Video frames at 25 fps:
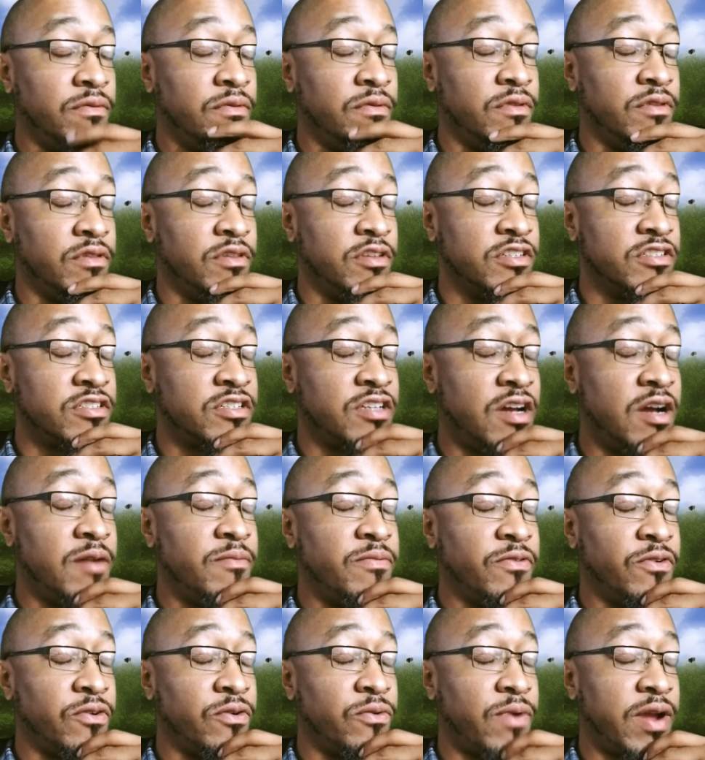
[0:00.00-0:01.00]

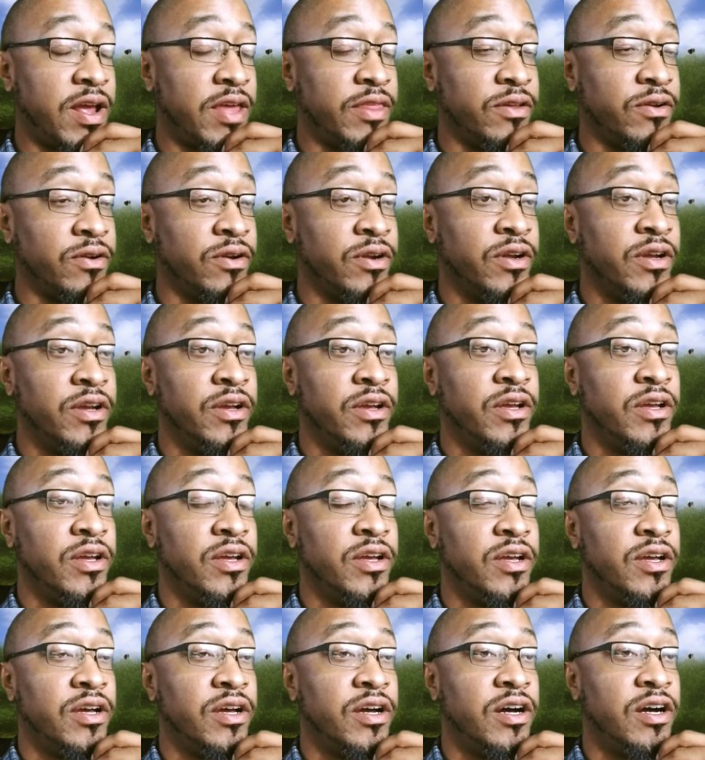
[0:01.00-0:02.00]
discomfort, rather,
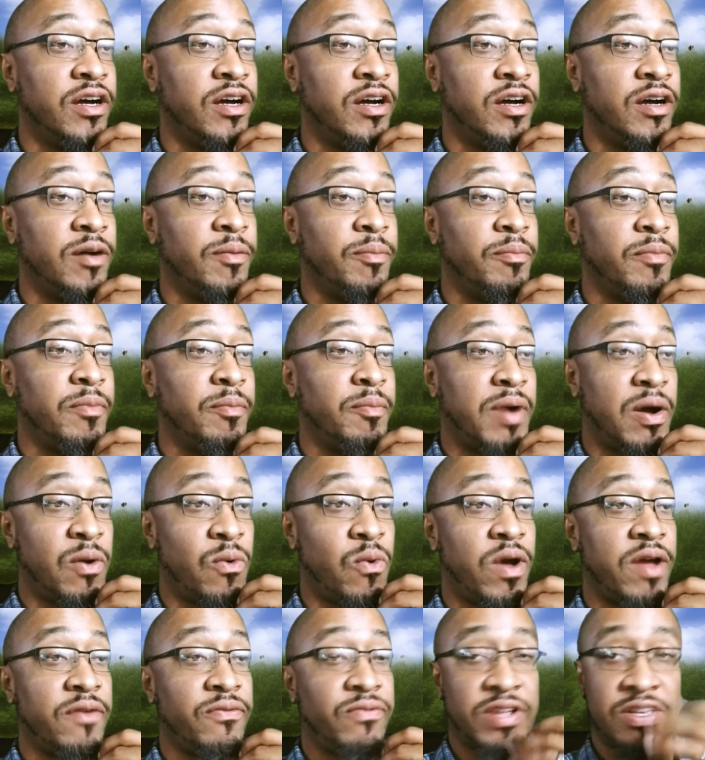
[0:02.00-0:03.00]

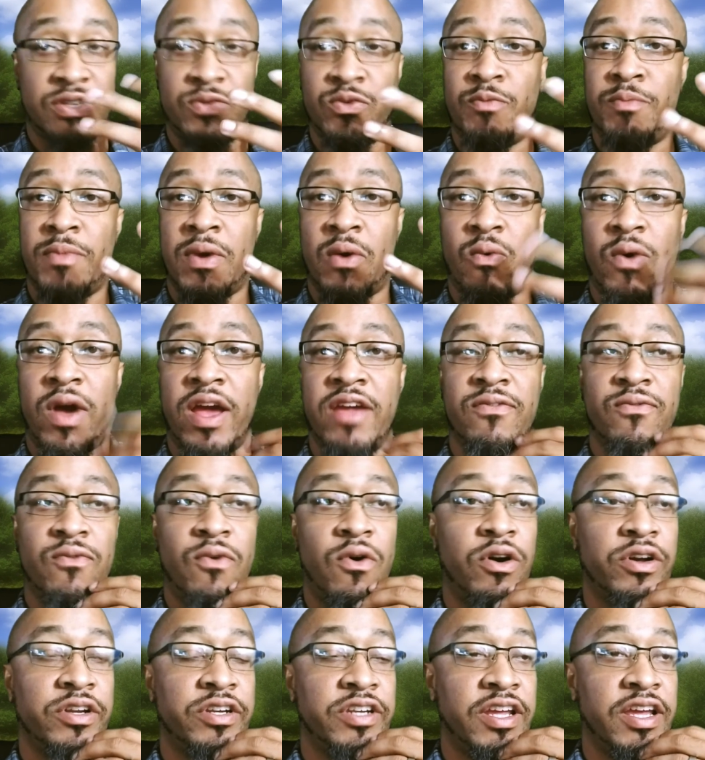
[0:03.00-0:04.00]
that's when my wife
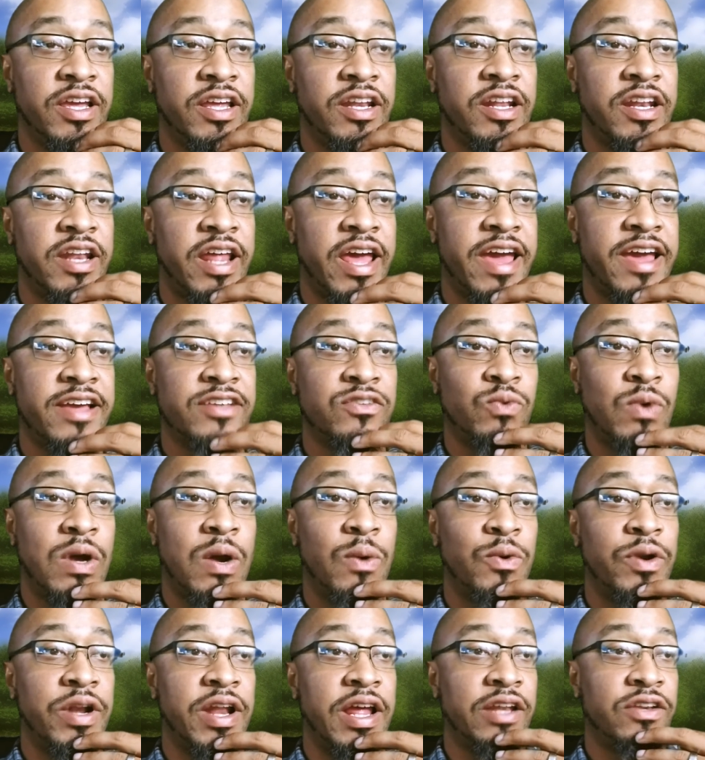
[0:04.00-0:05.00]
walked in and asked why
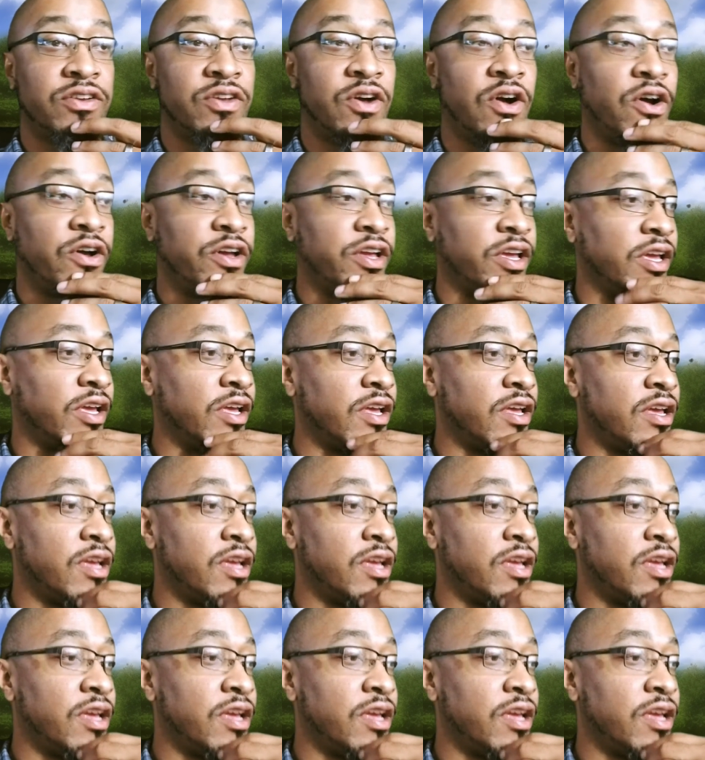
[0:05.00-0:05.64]
we're not talking.